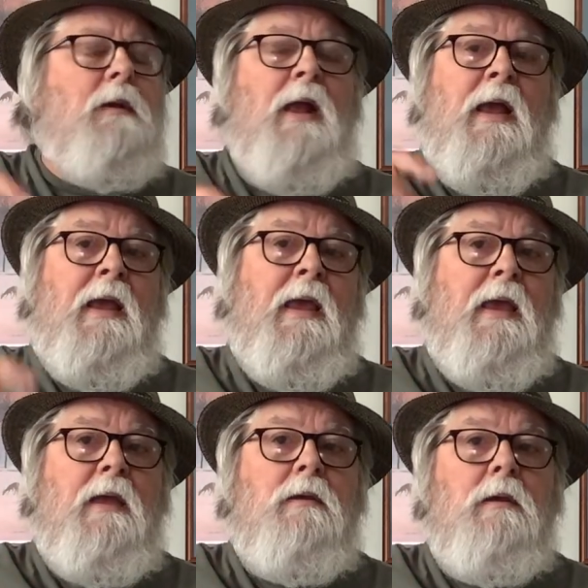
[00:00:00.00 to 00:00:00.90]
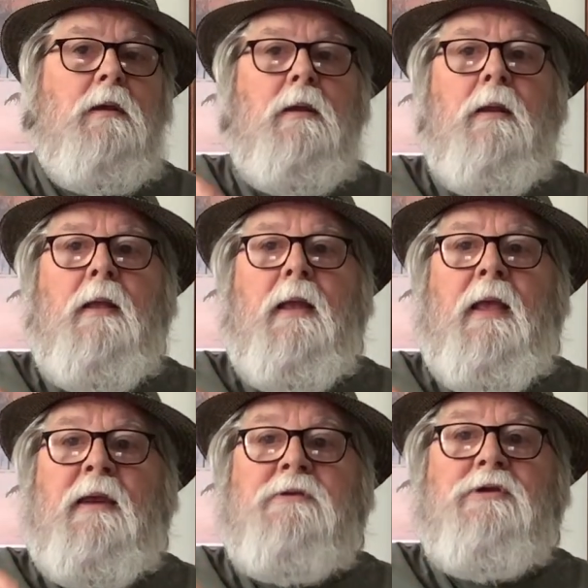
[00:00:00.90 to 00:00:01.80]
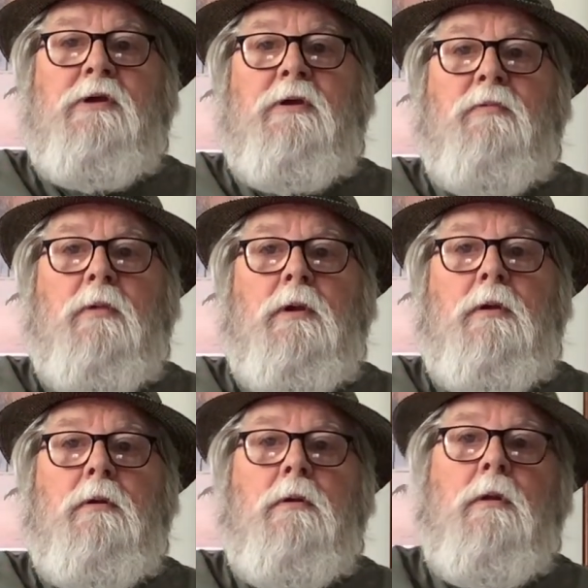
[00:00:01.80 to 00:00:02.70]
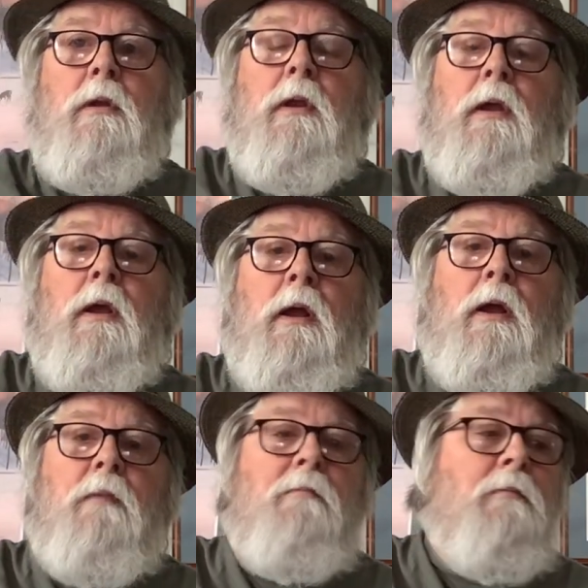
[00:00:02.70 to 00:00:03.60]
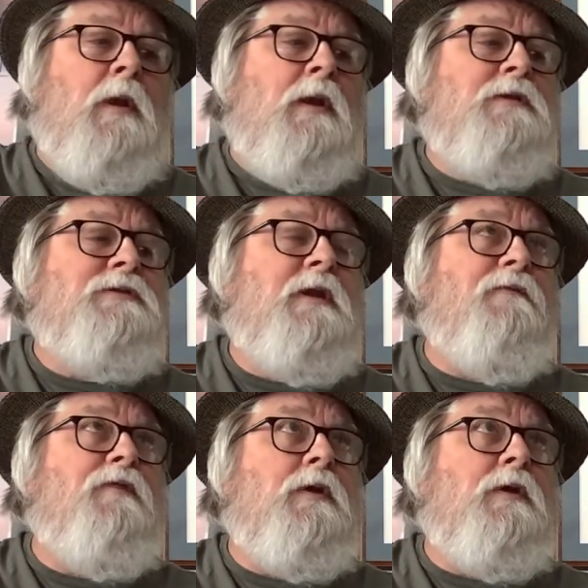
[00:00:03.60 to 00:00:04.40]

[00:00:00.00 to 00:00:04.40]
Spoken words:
I add, and it's a good one. But let's see if we